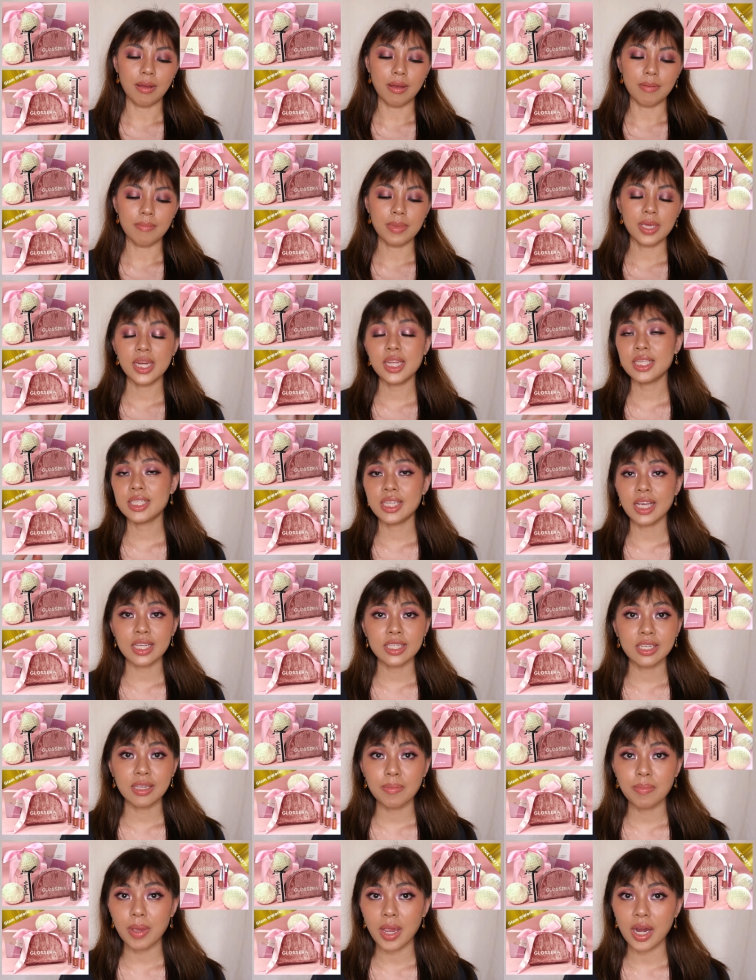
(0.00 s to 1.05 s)
mini
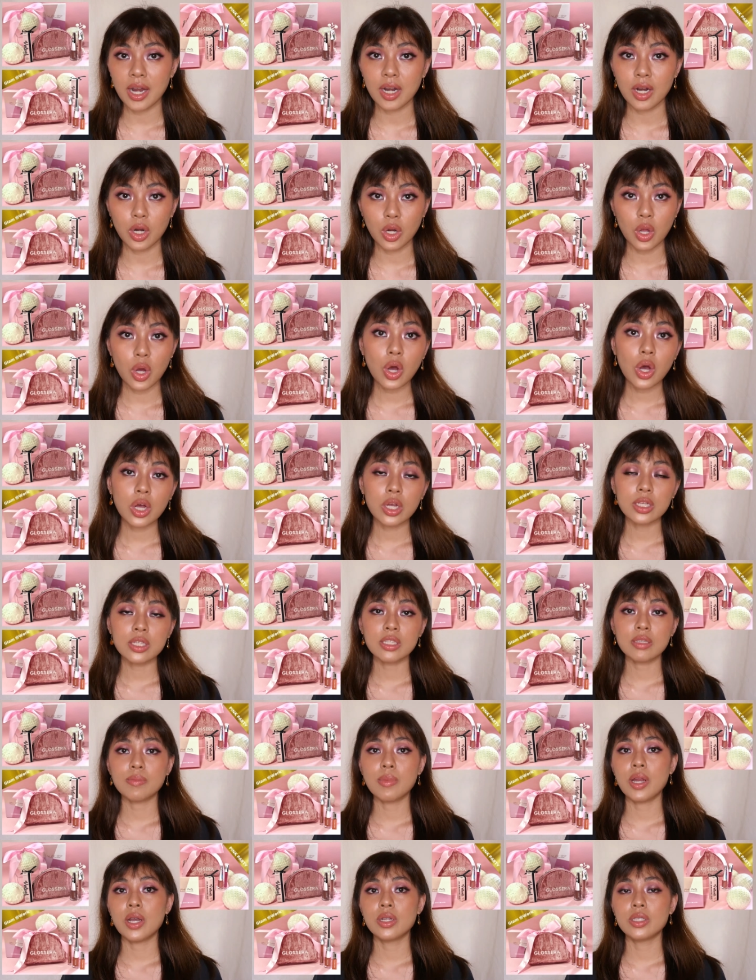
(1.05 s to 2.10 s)
sexy bear
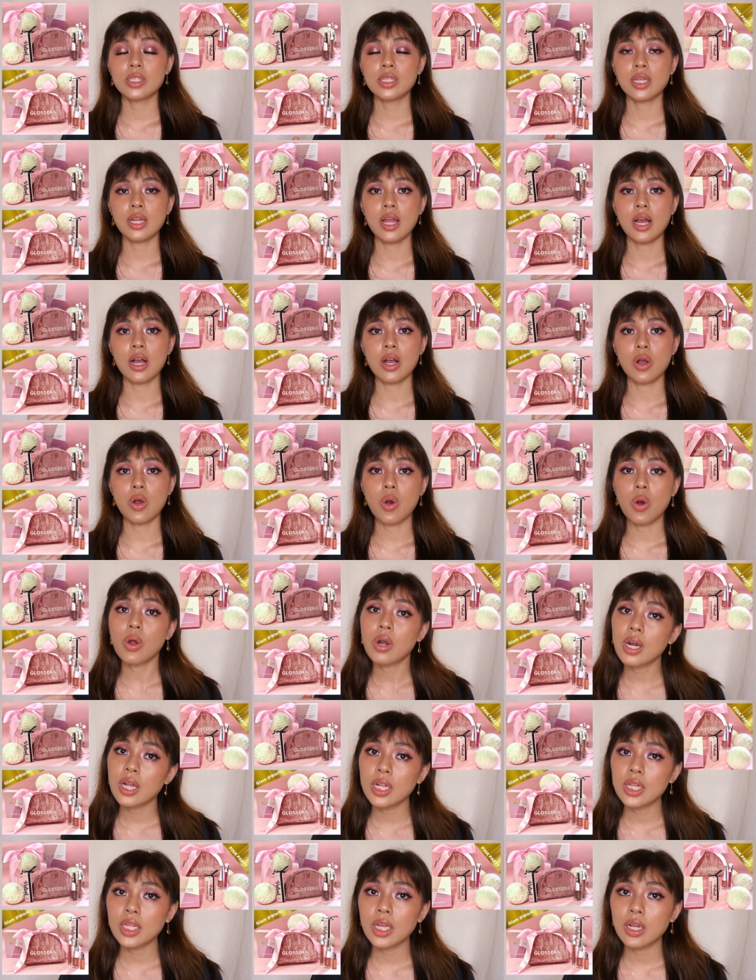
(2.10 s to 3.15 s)
gloss, meron silang
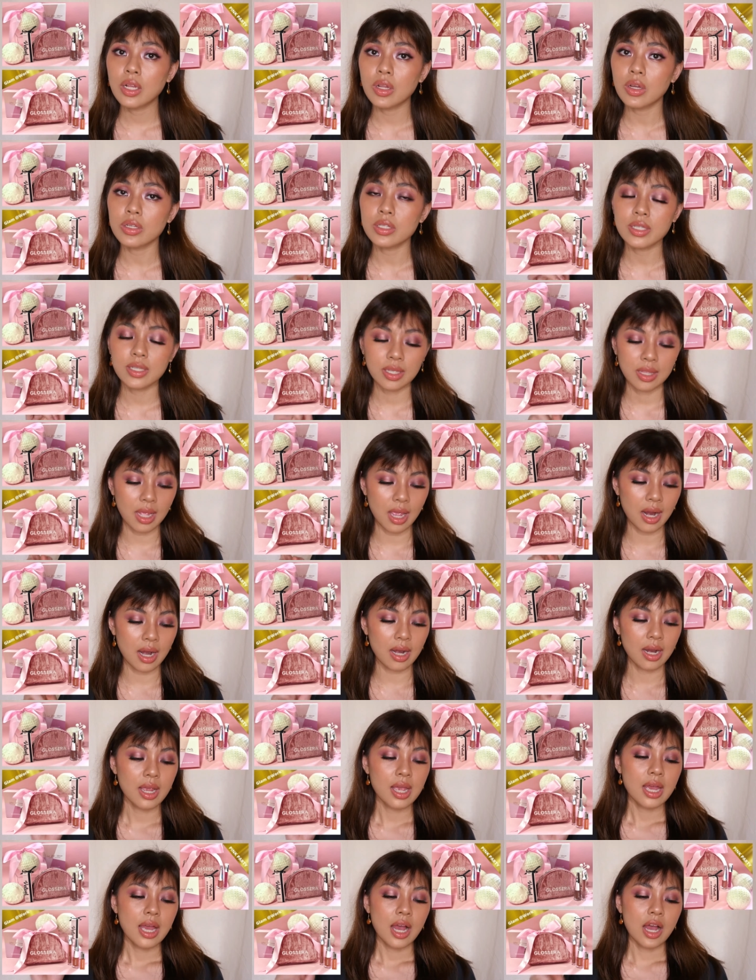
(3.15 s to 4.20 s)
coral na gloss
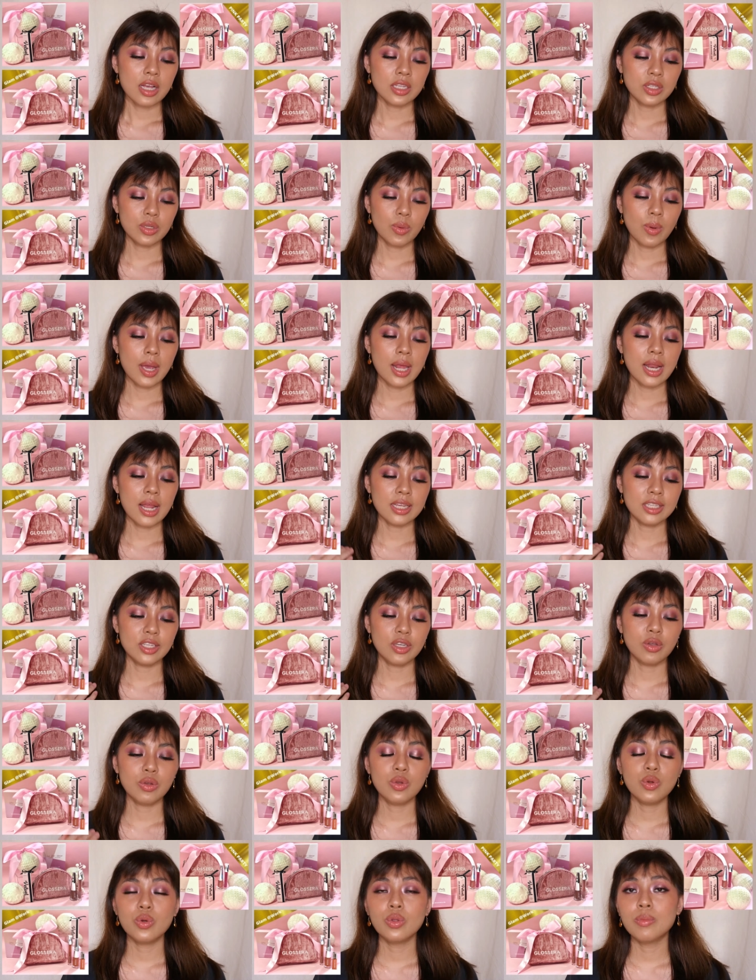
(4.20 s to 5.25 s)
there, as well as
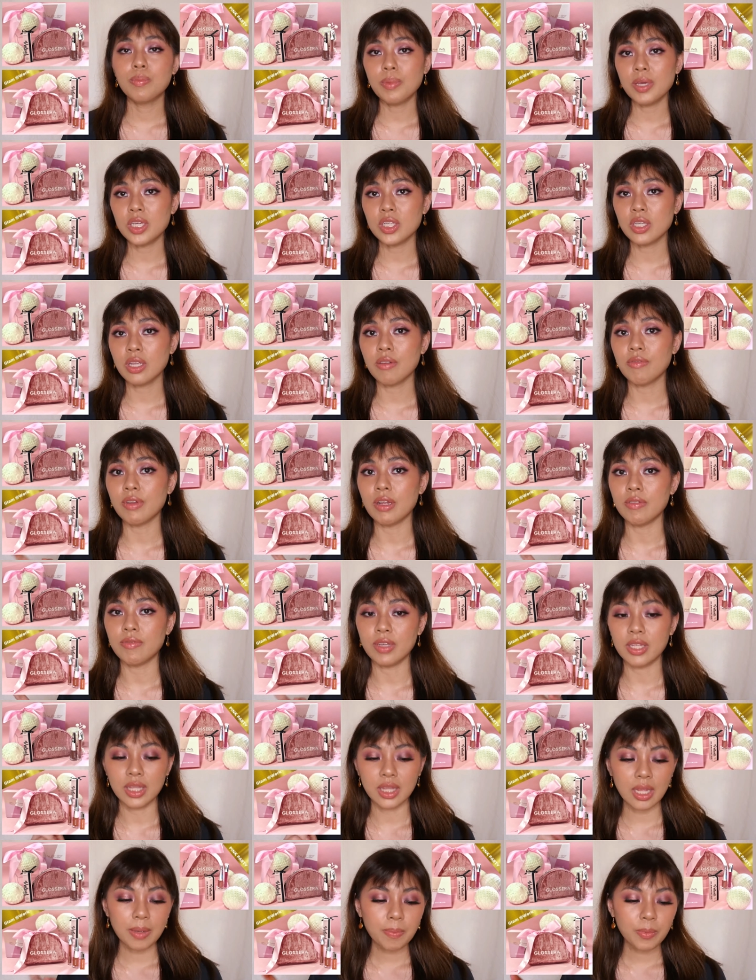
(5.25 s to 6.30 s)
yung nude peach na
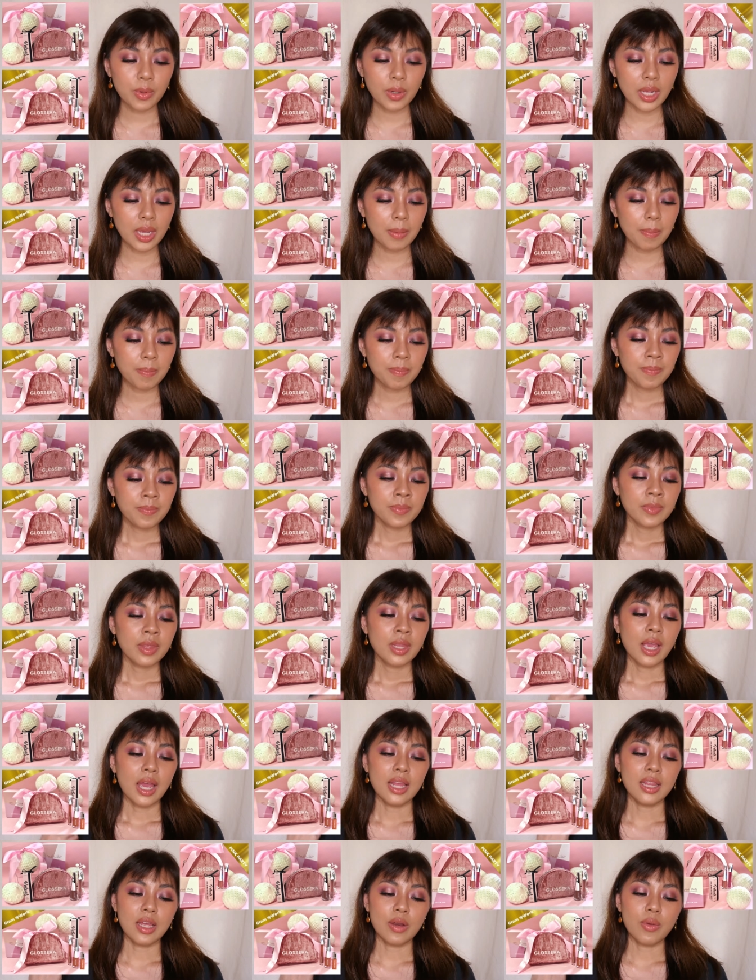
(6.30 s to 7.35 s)
velvet lip cream.
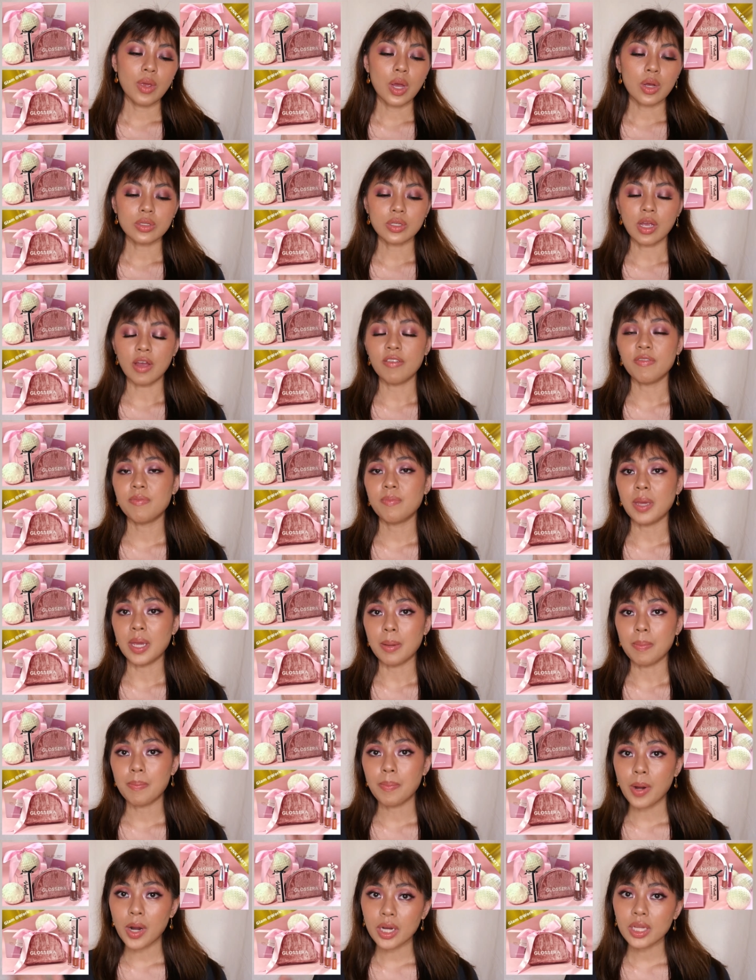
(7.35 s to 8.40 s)
And then we also have Pink
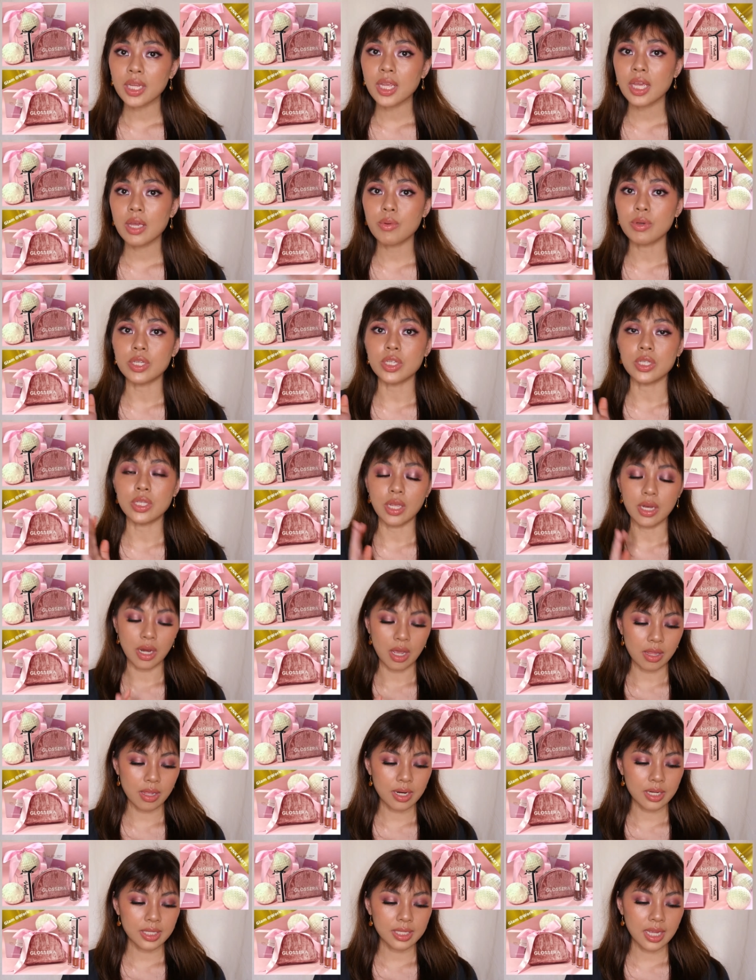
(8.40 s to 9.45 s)
Party, which is
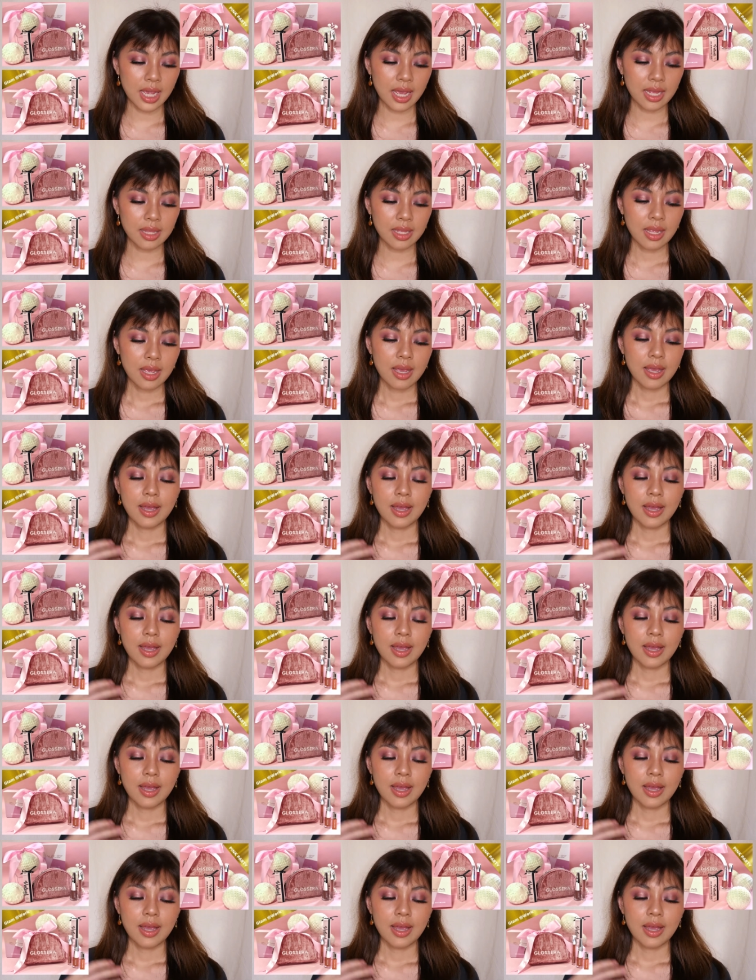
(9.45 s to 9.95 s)
another set.